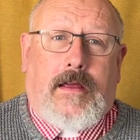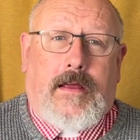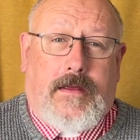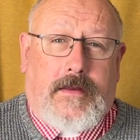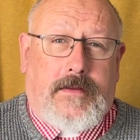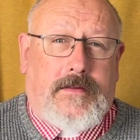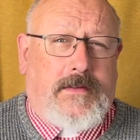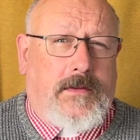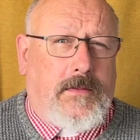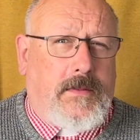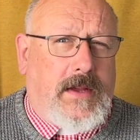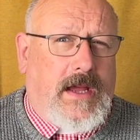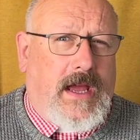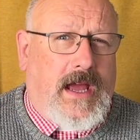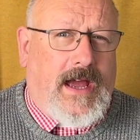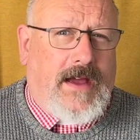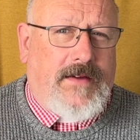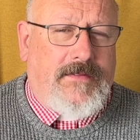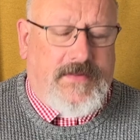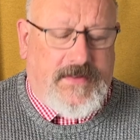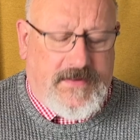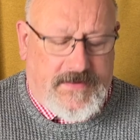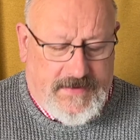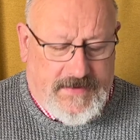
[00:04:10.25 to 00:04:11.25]
So we
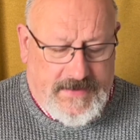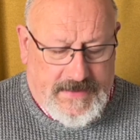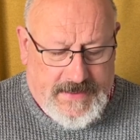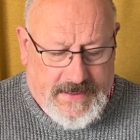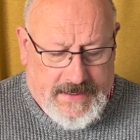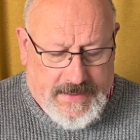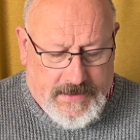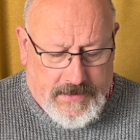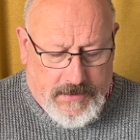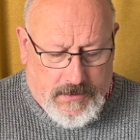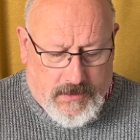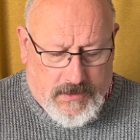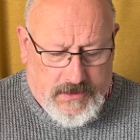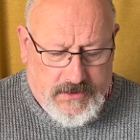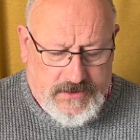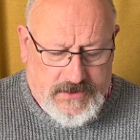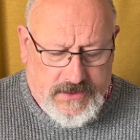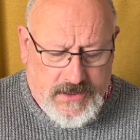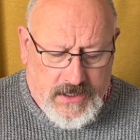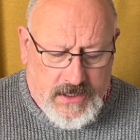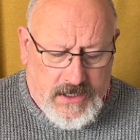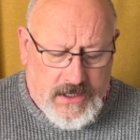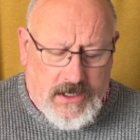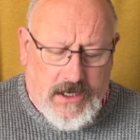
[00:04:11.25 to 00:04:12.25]
have this innate knowledge.
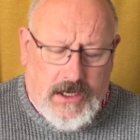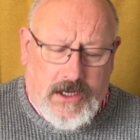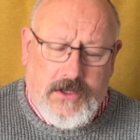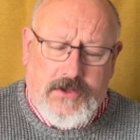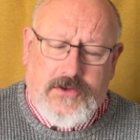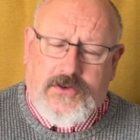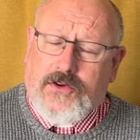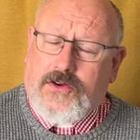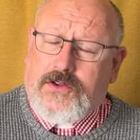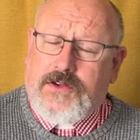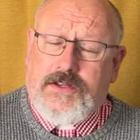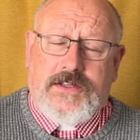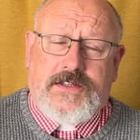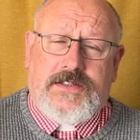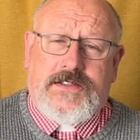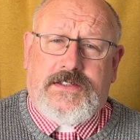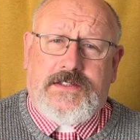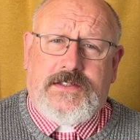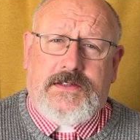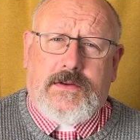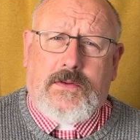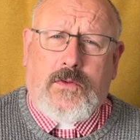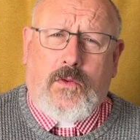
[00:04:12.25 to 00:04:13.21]
And John is